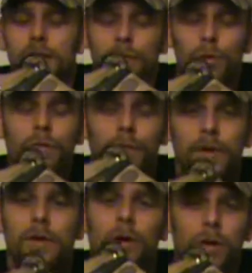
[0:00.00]
If your
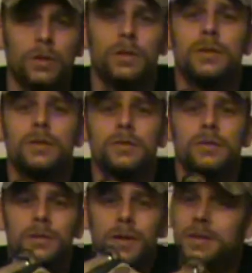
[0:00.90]
feet hurt,
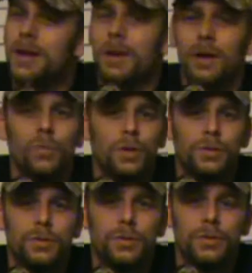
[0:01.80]
it does not matter
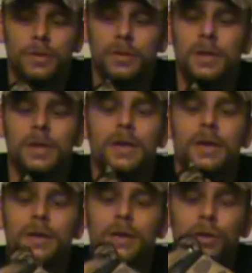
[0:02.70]
what you're doing,
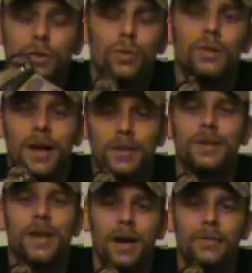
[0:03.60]
you're not
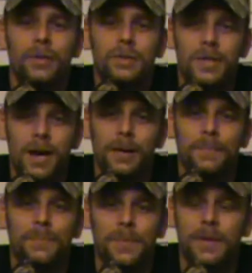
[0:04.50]
going to have a good time.
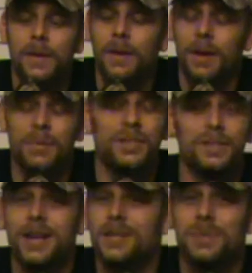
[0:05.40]
I mean,
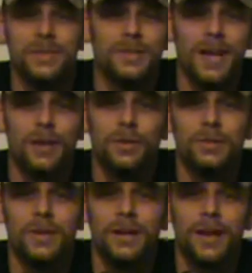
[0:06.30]
just ask Mrs.
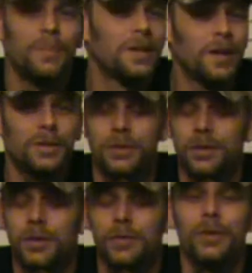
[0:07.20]
Tactical Nut. I've been lecturing
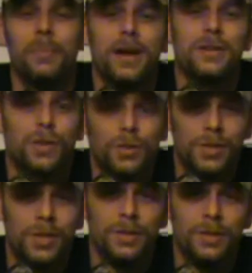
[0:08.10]
her for the past
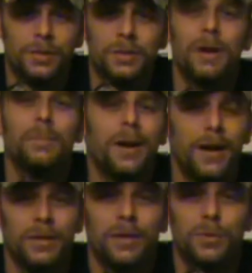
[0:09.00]
13 years about
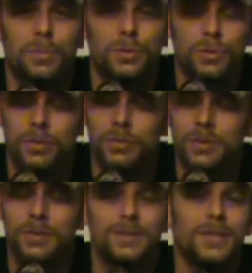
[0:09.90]
buying comfortable
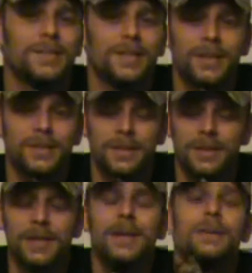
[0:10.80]
shoes. She hasn't
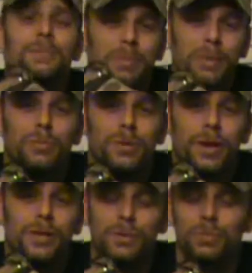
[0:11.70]
listened, but maybe one
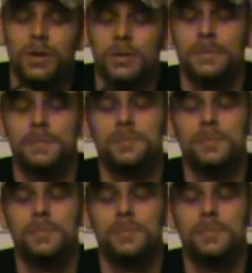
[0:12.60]
day she will.